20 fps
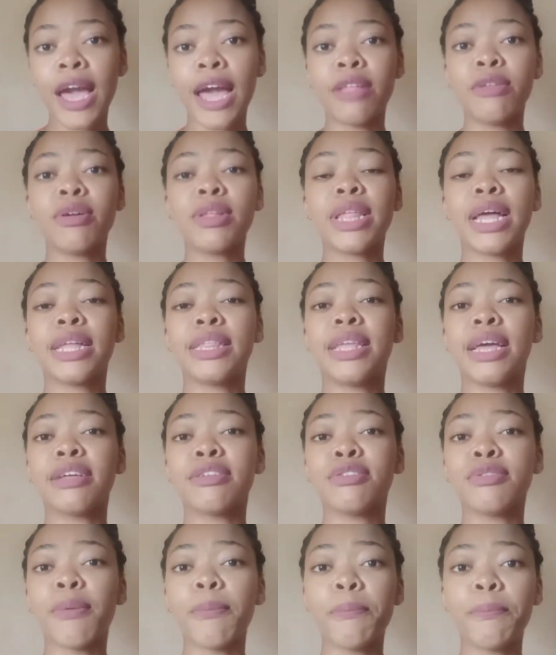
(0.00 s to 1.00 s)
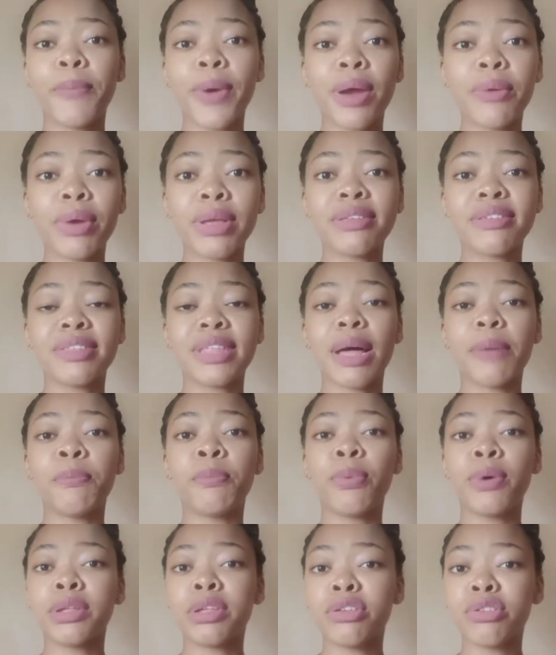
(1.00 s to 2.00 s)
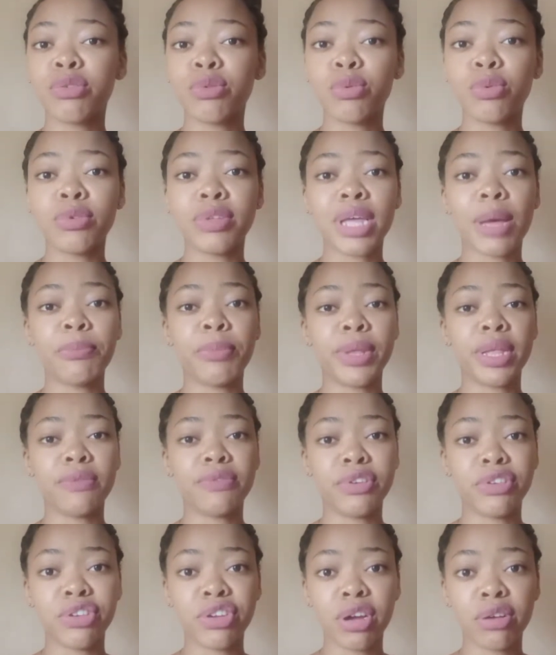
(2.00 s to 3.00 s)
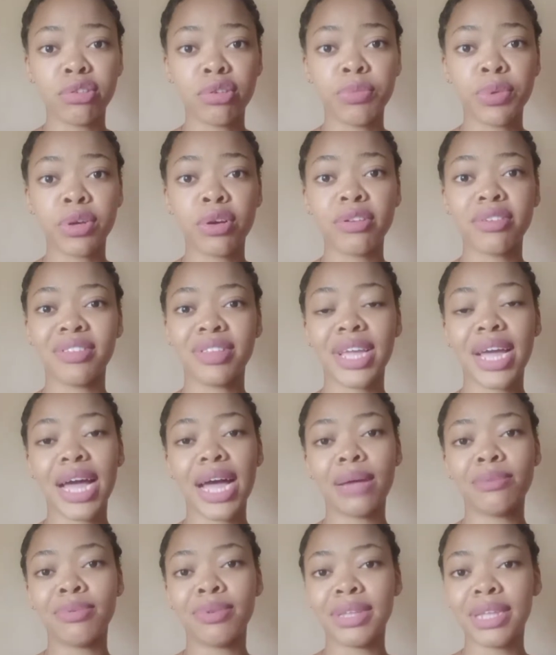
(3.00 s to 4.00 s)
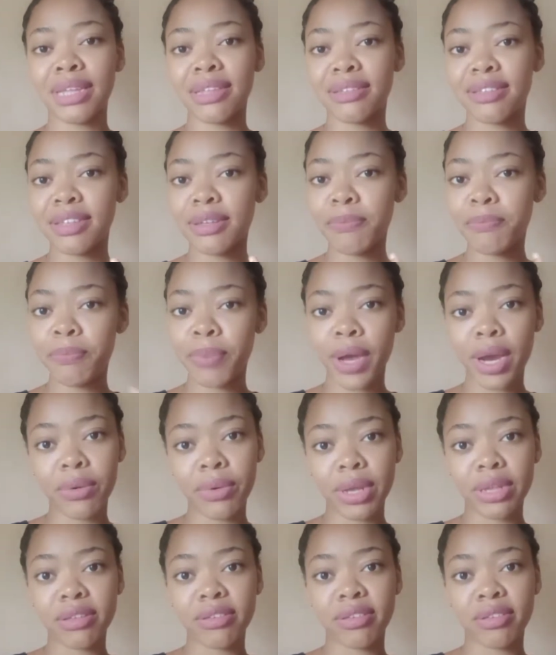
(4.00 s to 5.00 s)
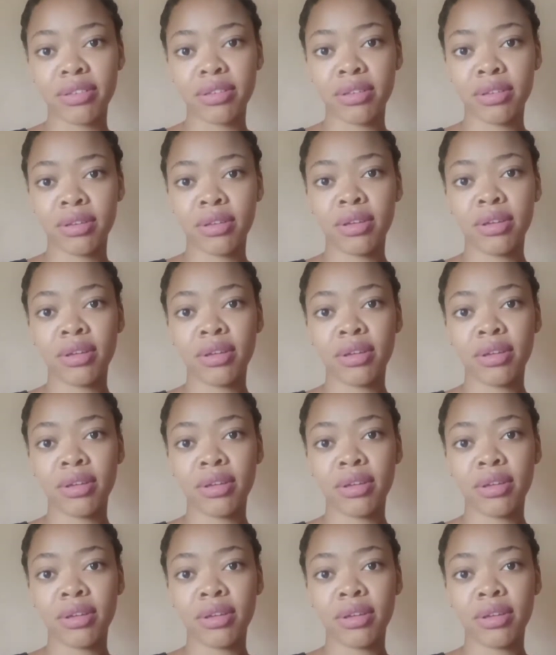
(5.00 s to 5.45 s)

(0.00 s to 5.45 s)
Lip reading: I know that there are some parents that boarding schools are beneficial to, because they are absentee parents.